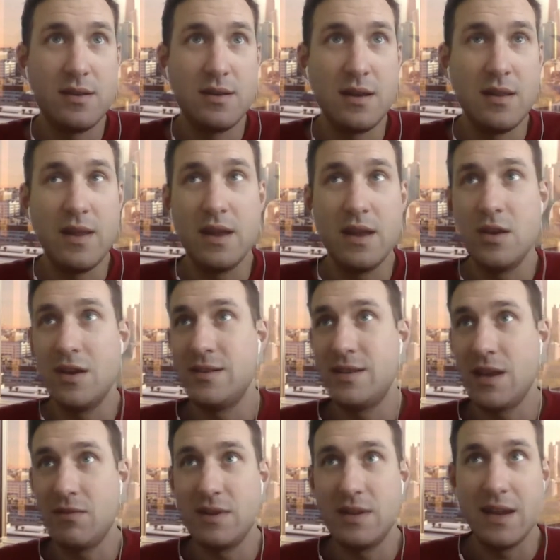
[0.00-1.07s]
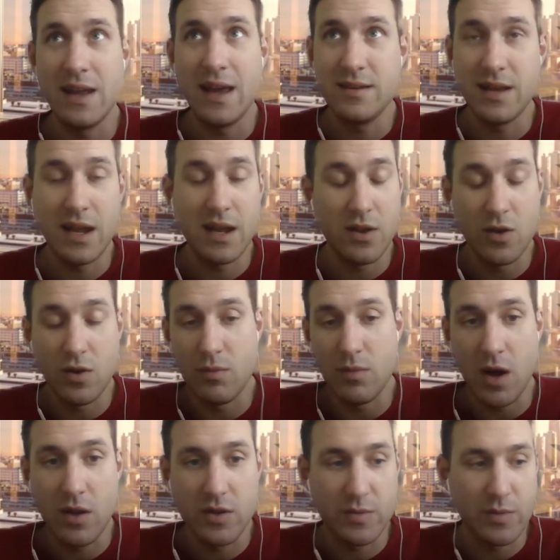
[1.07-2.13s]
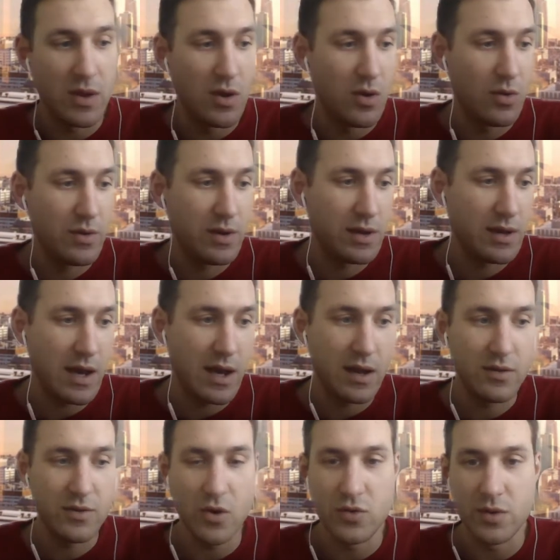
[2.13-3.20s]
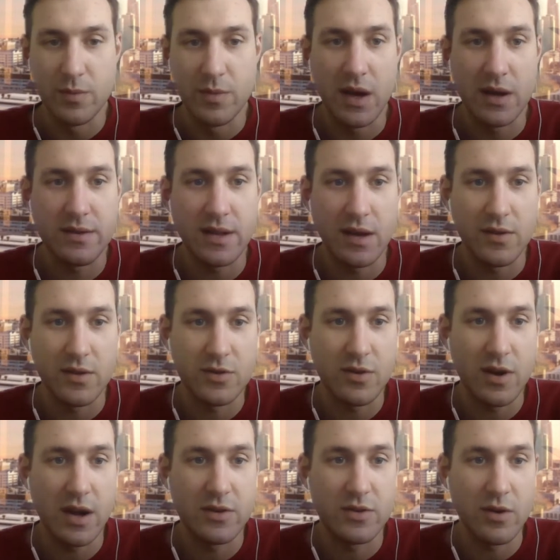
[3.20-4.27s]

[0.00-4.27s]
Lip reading: And then you had 17, 18. You know, Molly's been known to kind of show some nuts down the stretch.